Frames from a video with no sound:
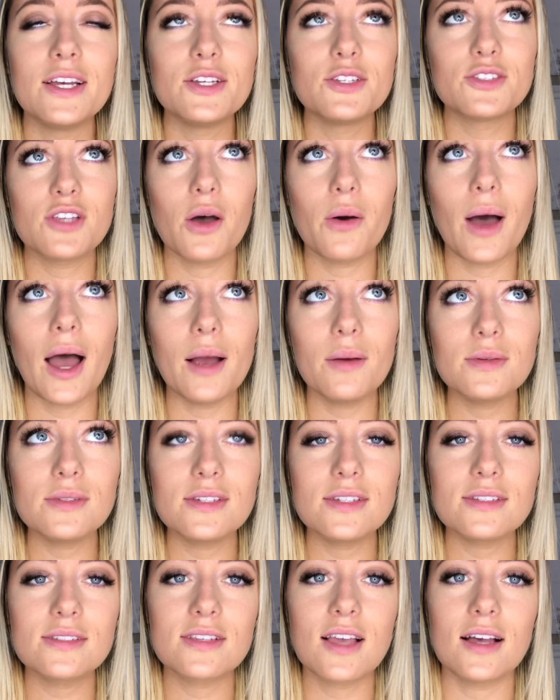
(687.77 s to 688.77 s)
So I was
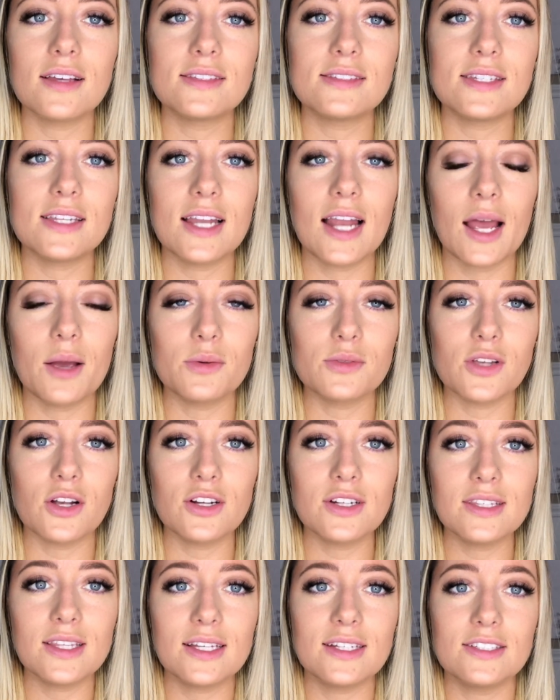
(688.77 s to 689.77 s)
disgusted. I was
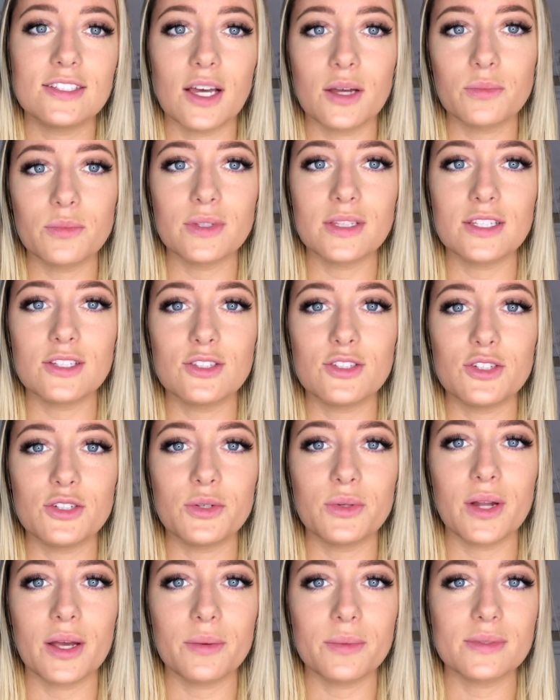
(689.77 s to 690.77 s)
already like done with this
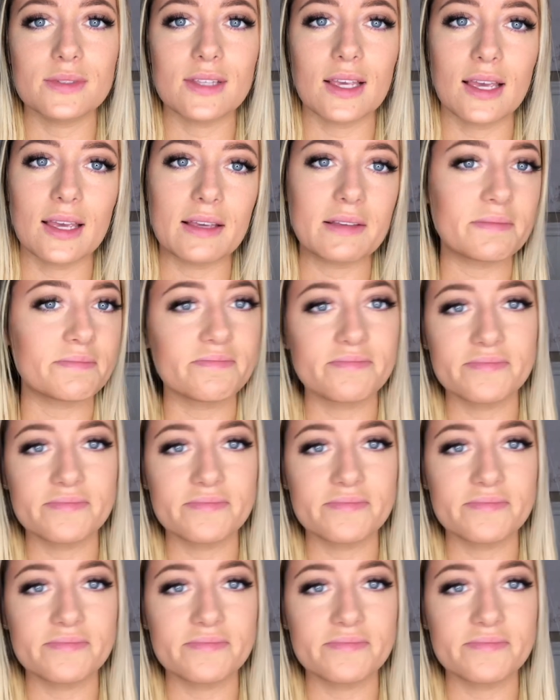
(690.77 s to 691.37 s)
dude. I was like,